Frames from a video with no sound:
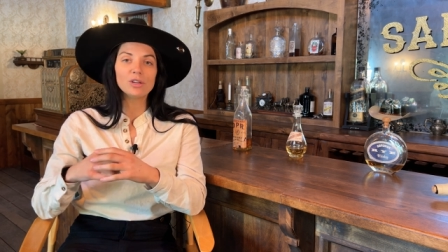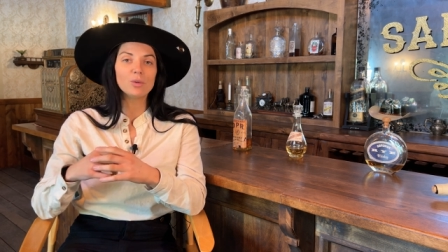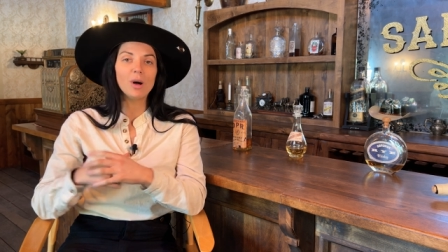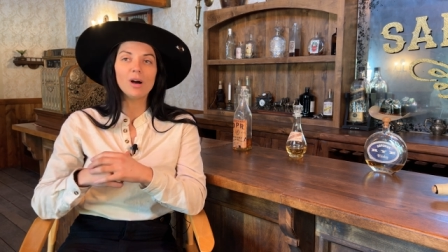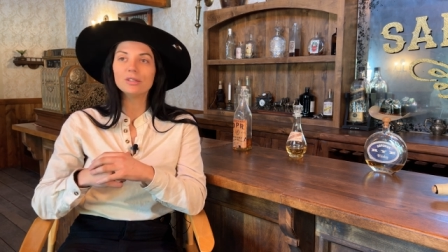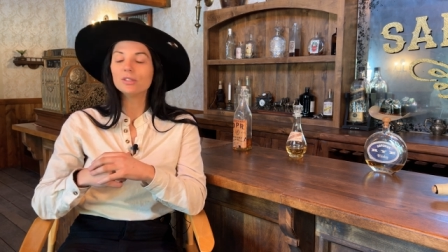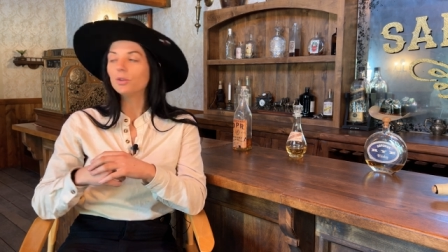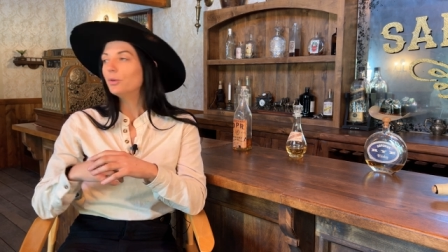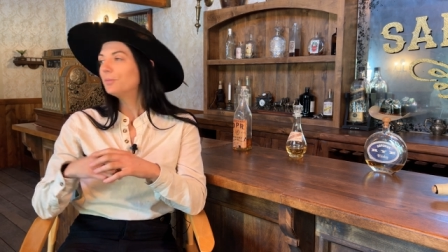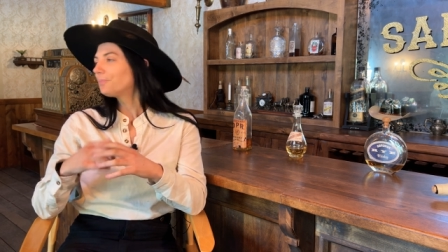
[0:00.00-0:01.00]
Armand,
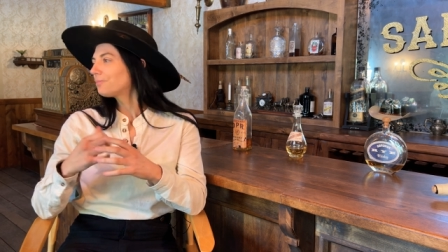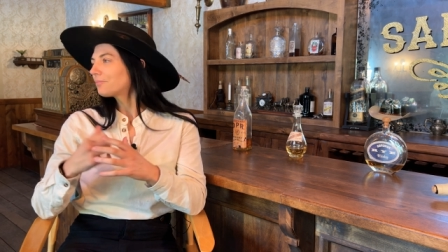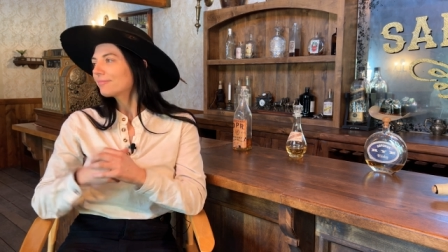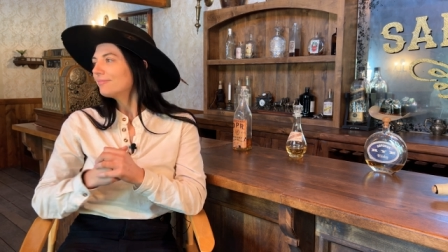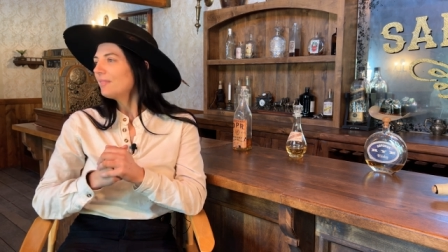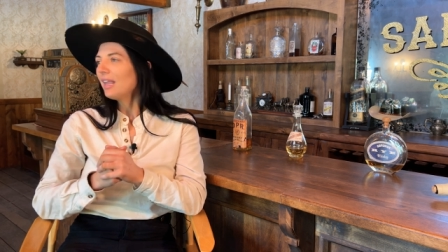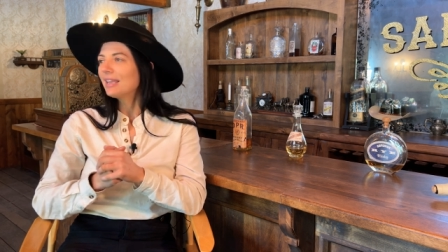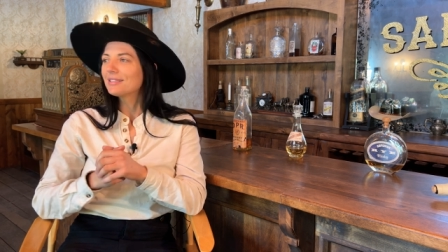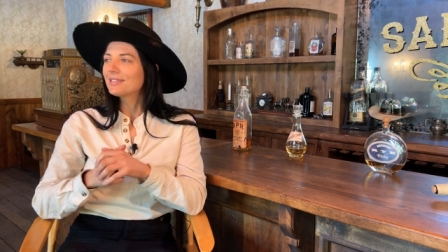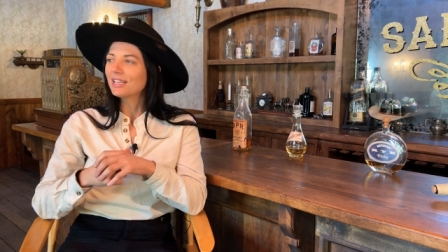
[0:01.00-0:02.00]
who
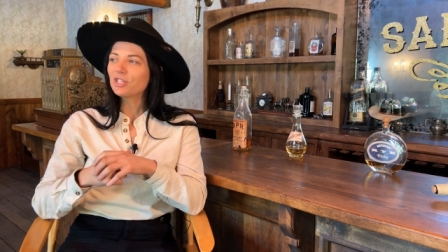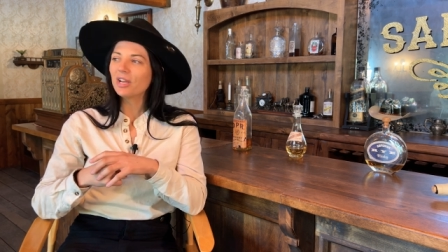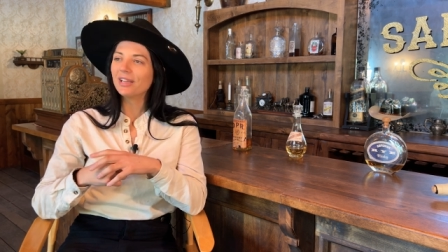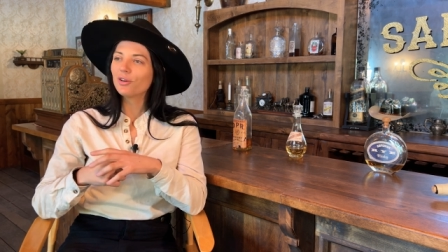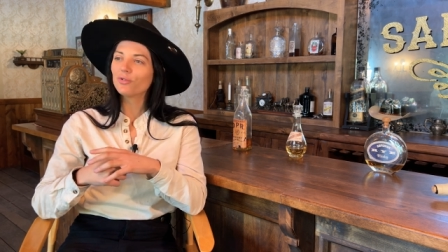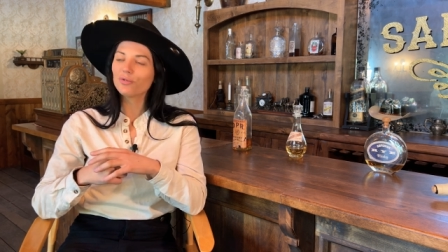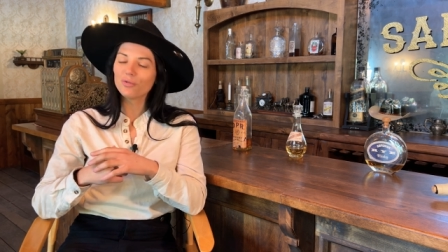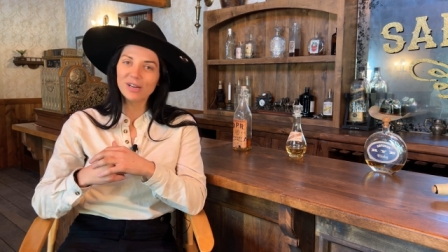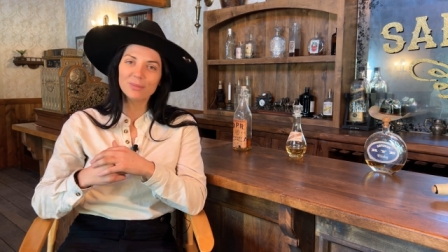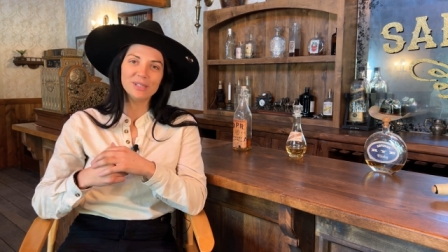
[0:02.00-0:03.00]
is such an
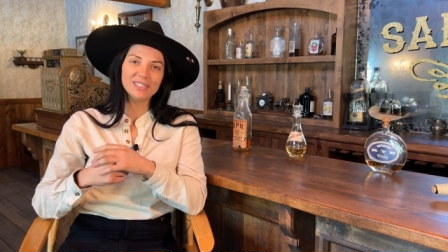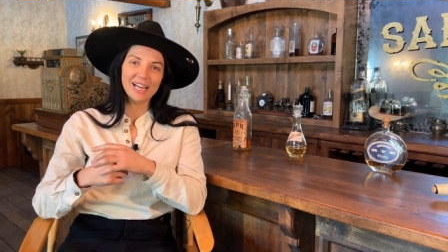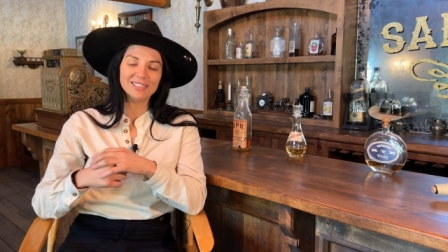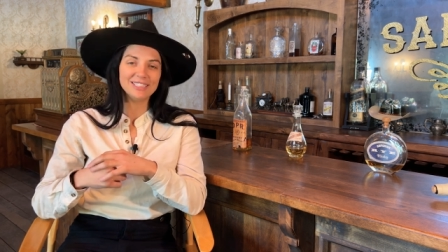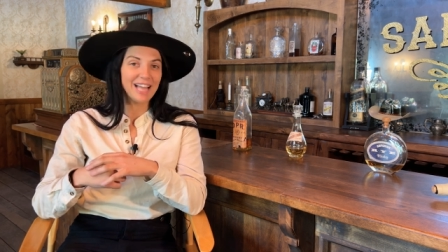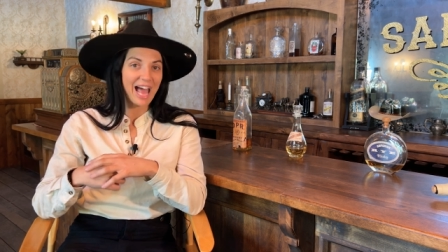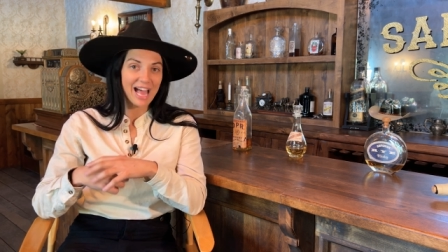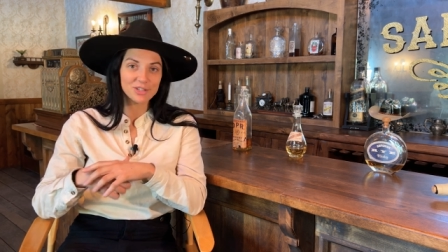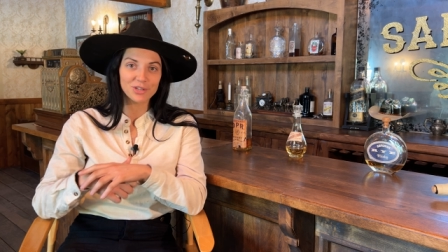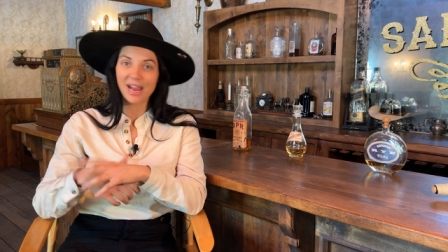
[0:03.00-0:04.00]
incredibly talented
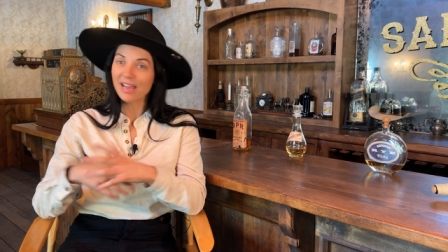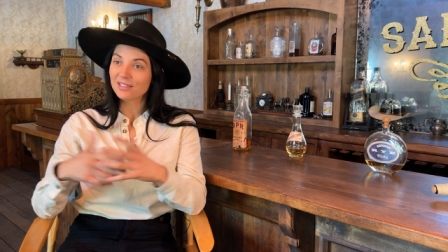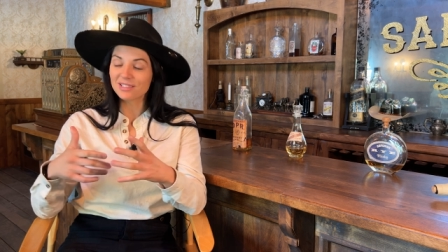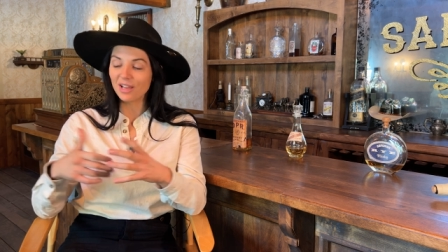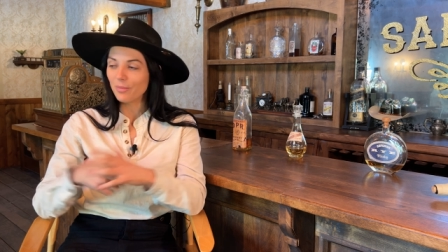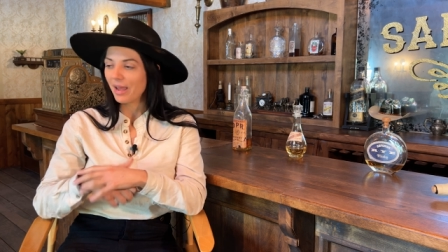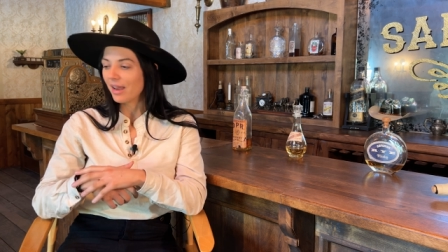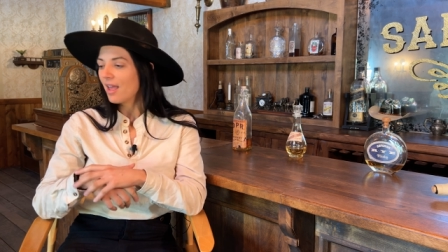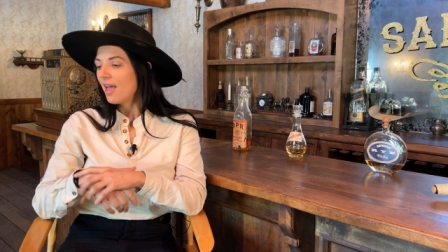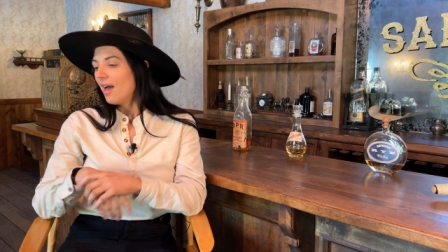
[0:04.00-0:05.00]
actor and stuntman.